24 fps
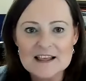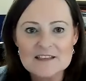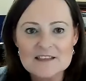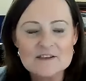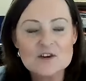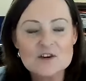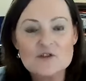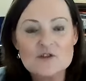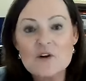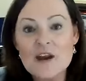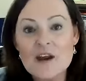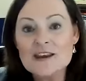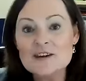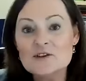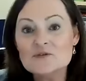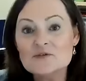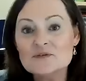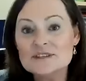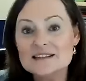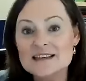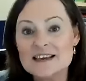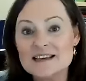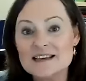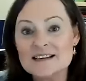The great
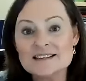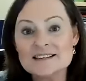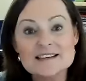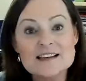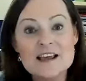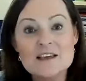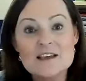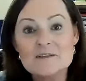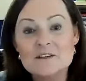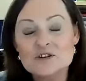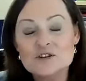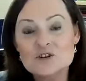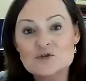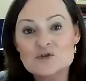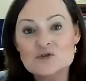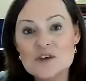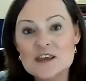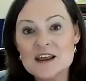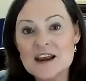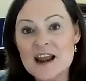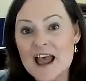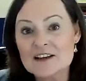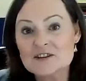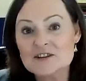news is that you
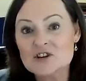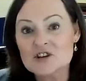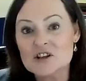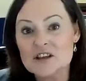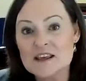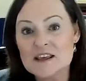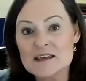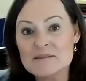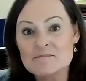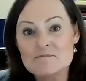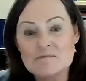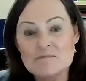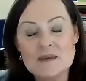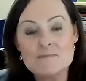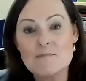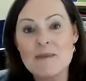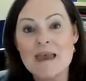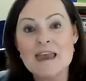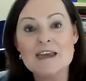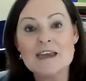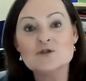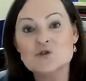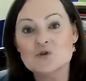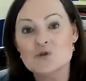can actually be
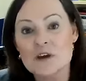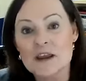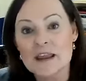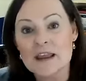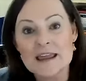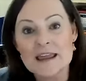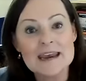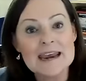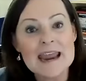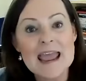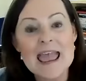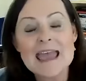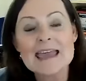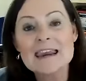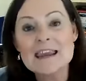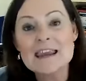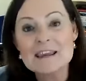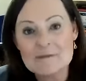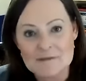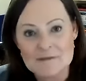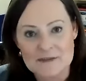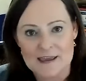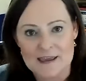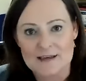majoring in
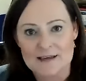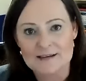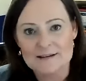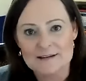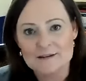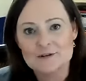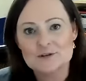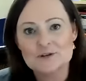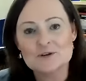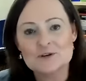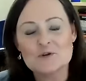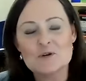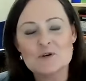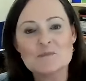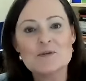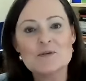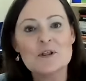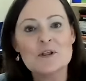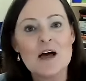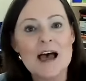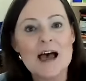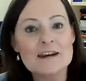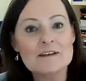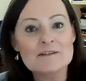anything to
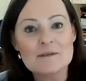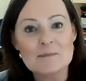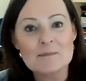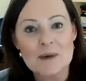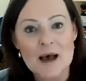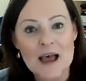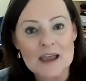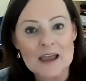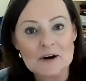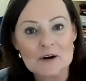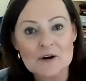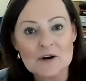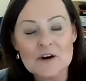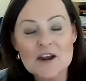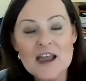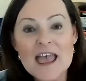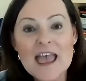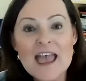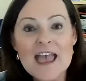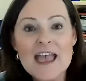apply to the minor,